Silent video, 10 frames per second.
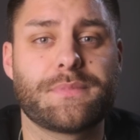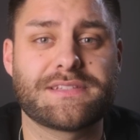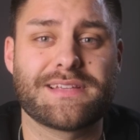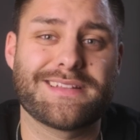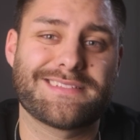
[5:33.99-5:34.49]

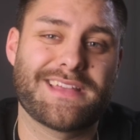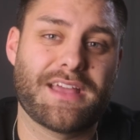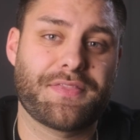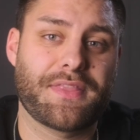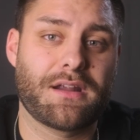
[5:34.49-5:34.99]
Besides
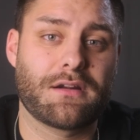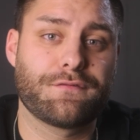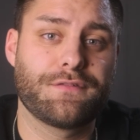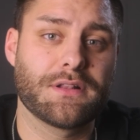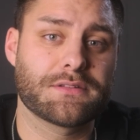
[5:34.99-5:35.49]
that, there are
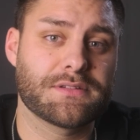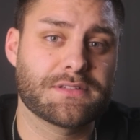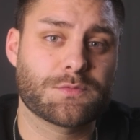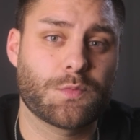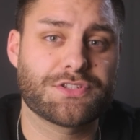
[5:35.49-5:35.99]

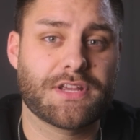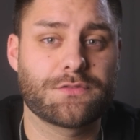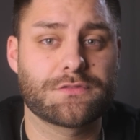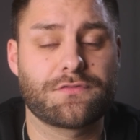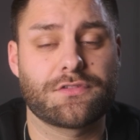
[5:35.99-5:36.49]
filters which I
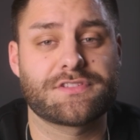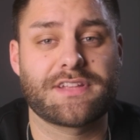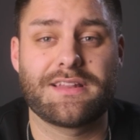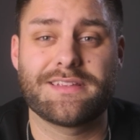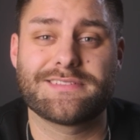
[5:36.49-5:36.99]
use for
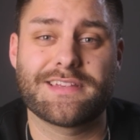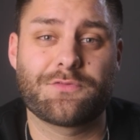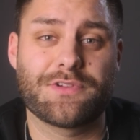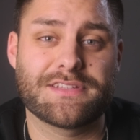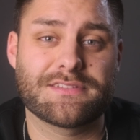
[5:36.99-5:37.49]
stylistic
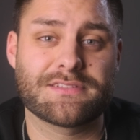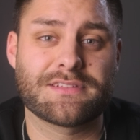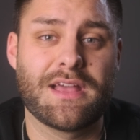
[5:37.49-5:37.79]
reasons,